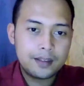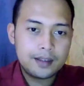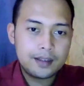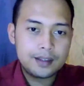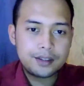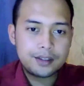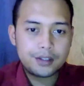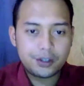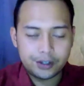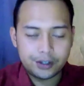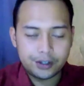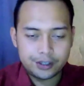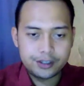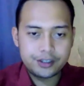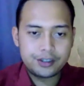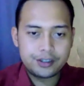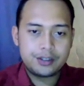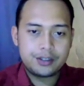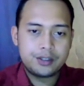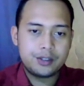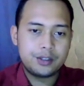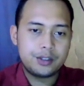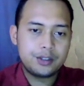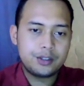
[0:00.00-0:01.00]
Search.
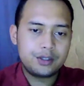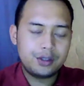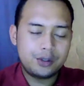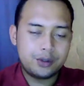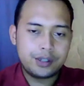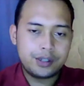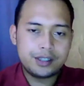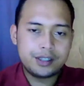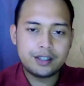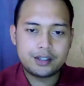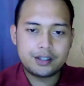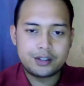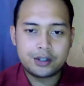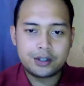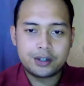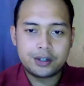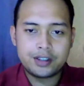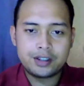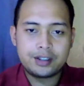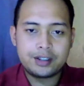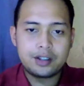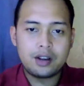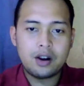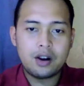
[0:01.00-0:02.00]
During the
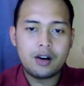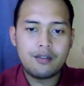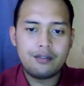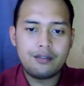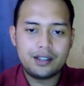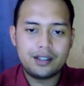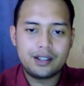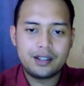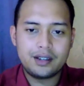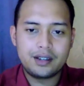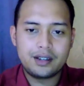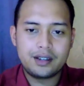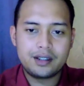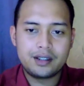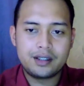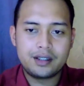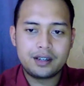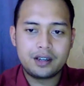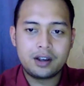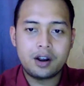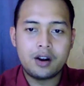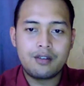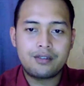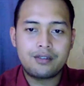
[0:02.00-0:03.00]
search, officers
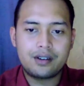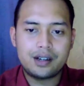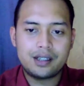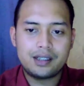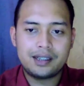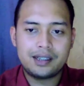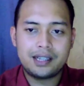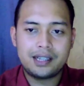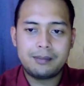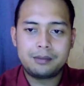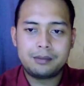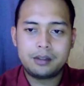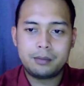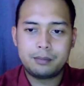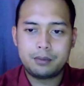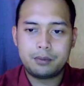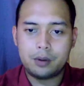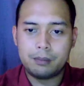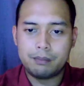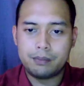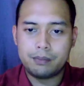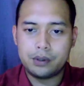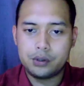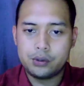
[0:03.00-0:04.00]
recovered laptop
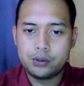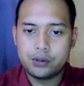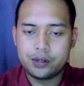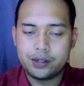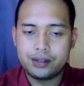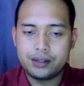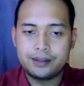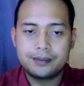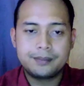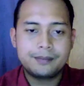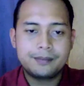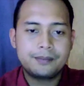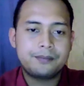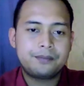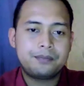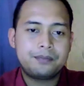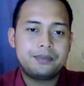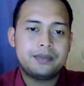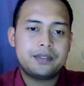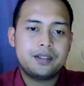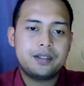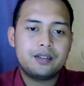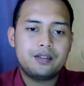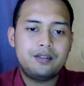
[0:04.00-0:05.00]
computer.
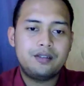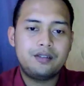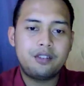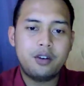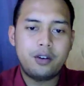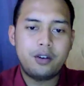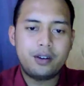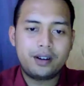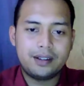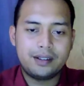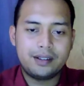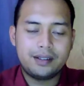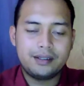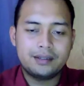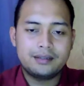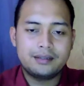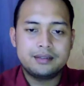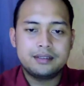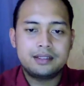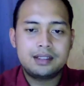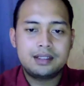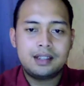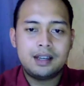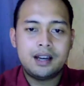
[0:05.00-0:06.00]
Foreign.
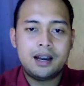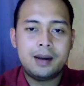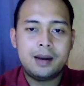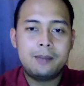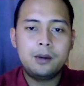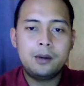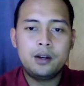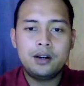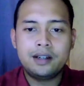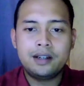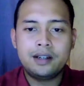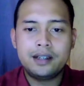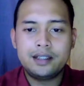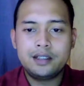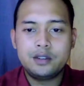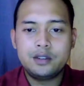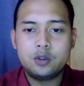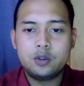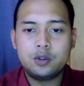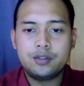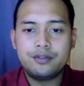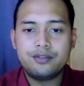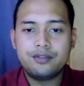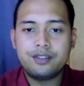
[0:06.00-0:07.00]
I'm learning
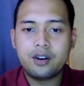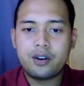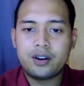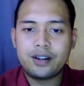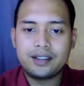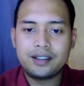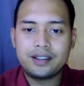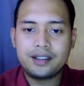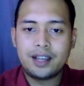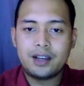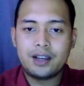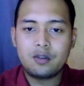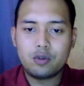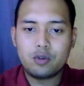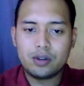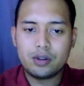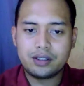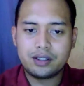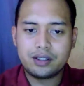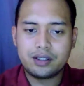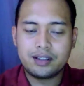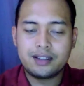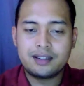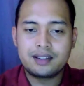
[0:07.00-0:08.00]
two foreign
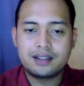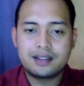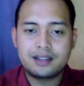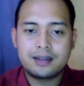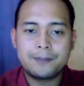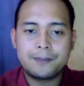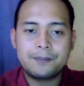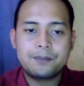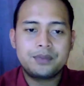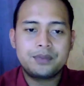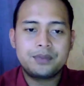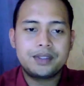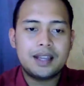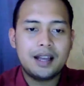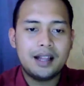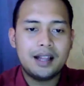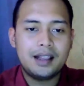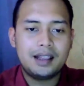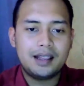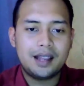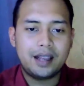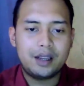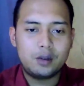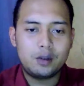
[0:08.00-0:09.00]
languages.
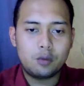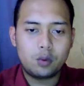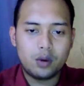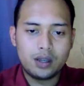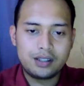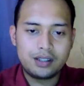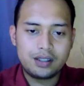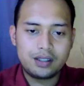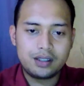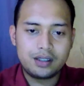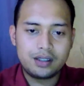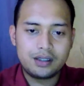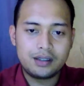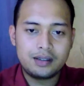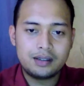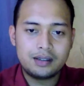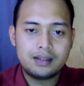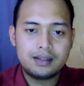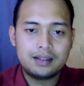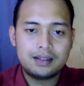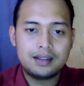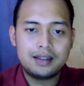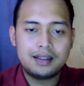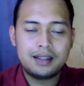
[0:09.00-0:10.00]
Language.
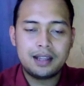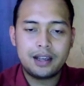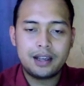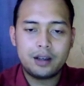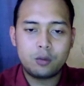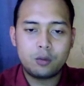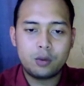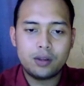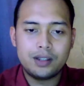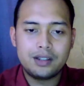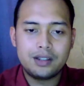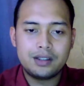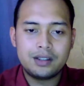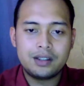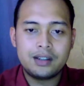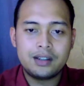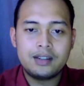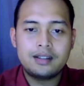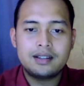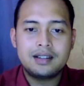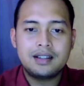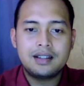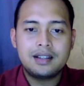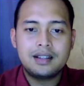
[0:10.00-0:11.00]
Language.
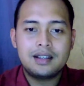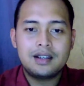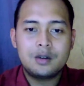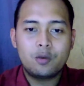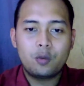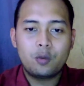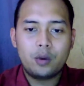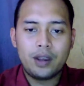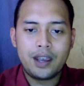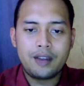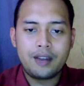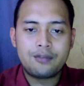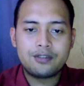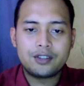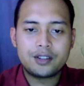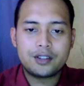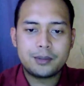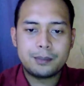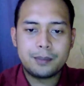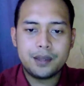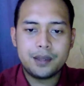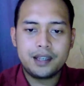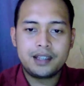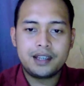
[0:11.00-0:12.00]
We have to
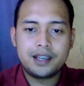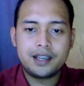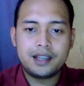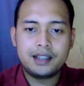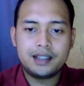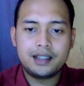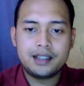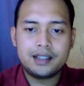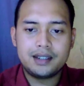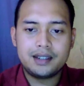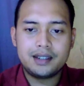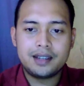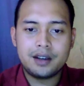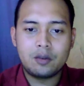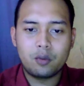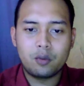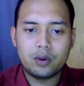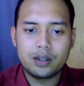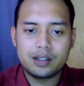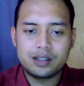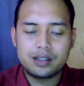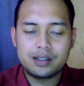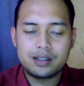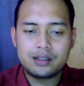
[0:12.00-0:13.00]
speak English
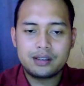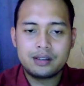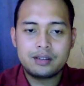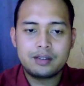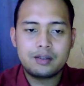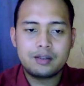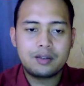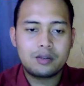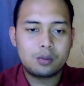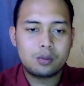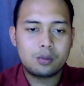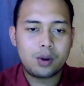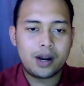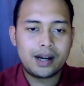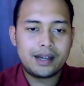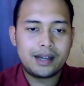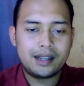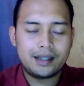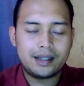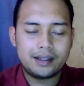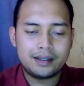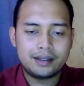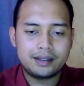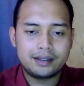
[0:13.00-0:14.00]
language.
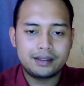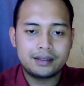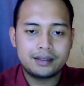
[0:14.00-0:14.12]
Writing.